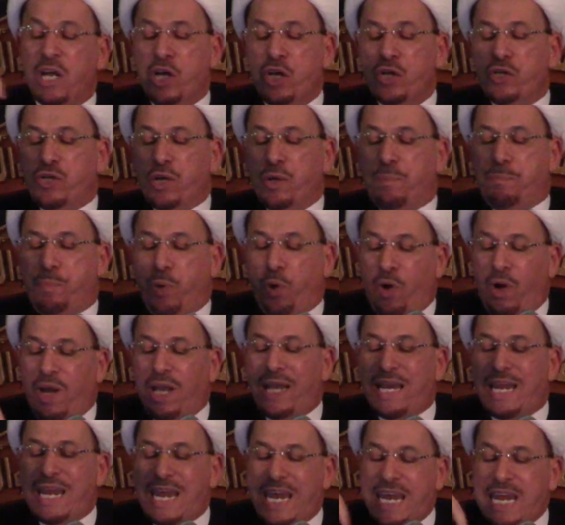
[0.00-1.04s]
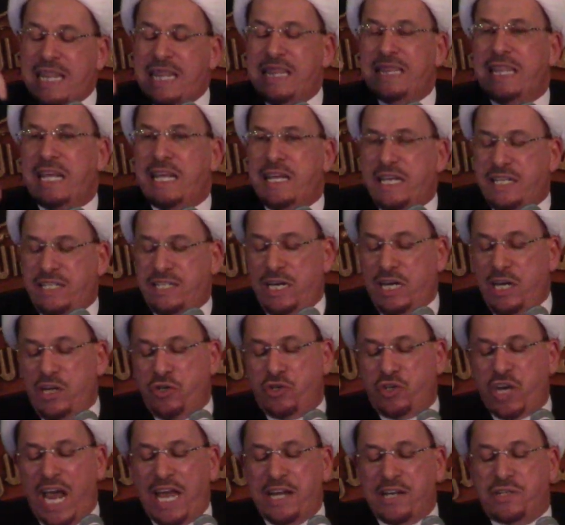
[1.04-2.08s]
to pull in the
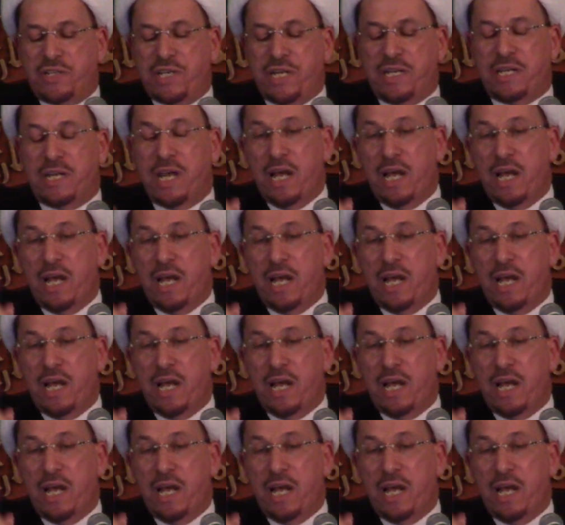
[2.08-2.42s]
disenchanted.